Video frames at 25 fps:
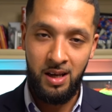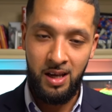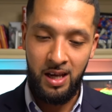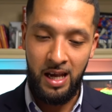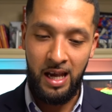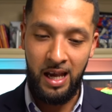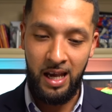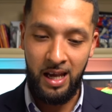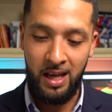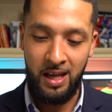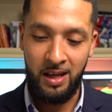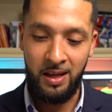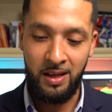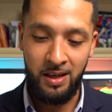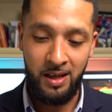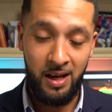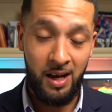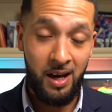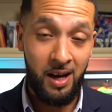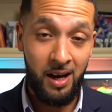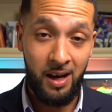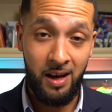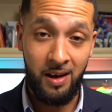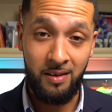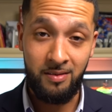And
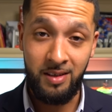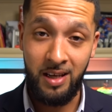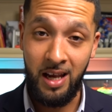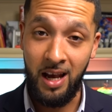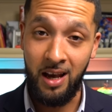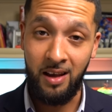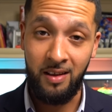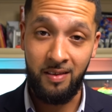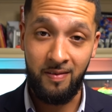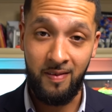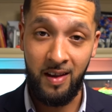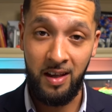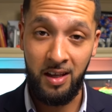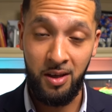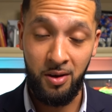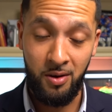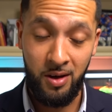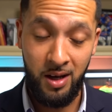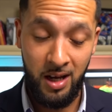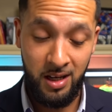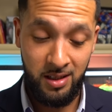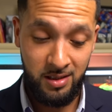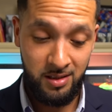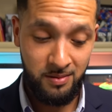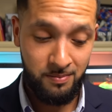yeah, thank you
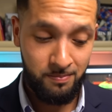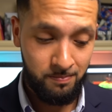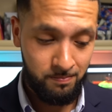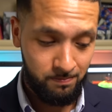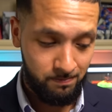guys.